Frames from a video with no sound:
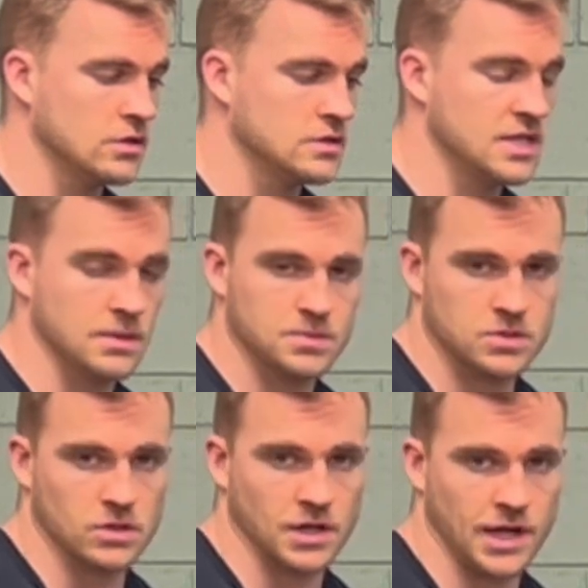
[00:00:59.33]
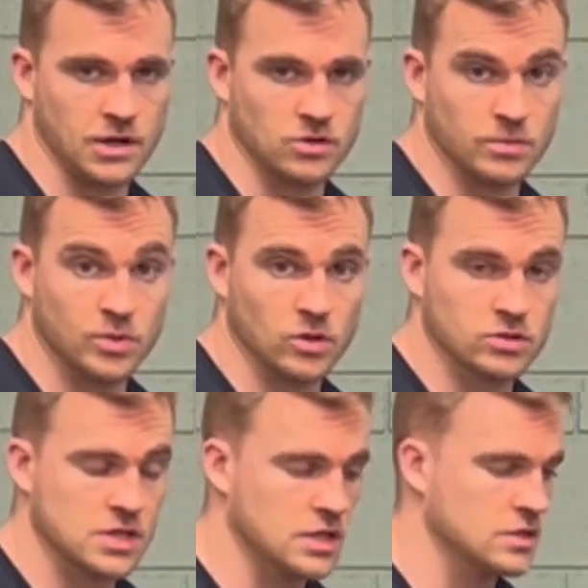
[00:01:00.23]
tips on how to approach
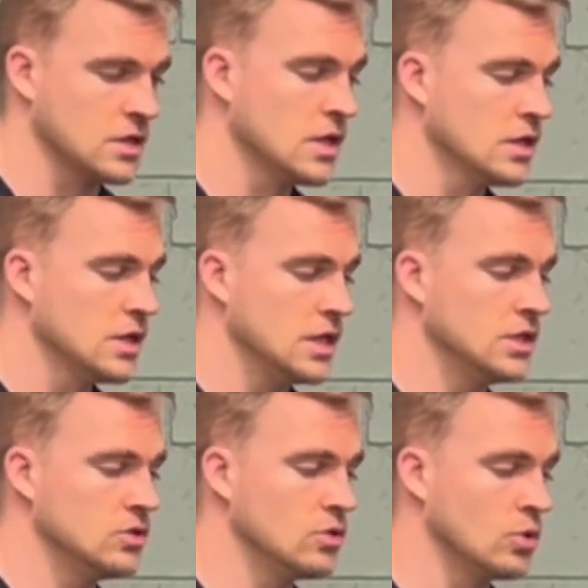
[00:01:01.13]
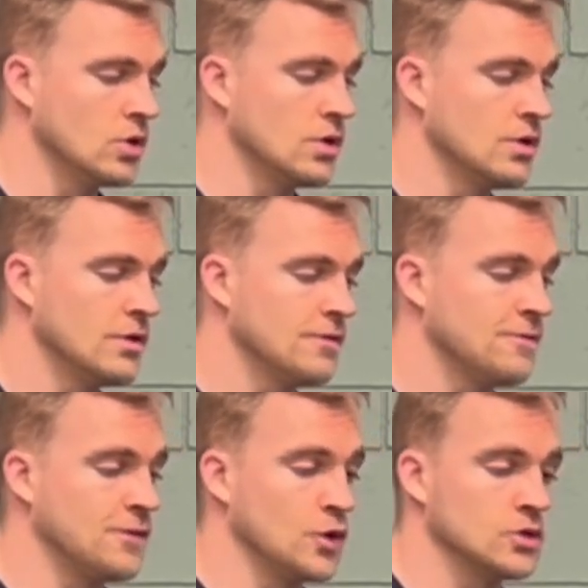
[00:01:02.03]
this. In your
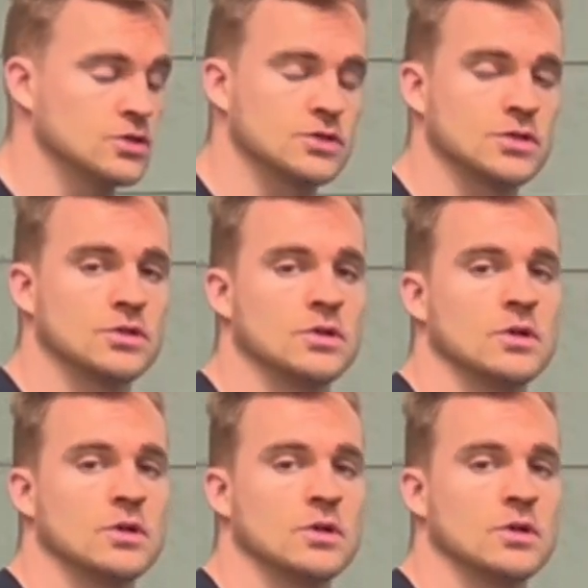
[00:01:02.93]
first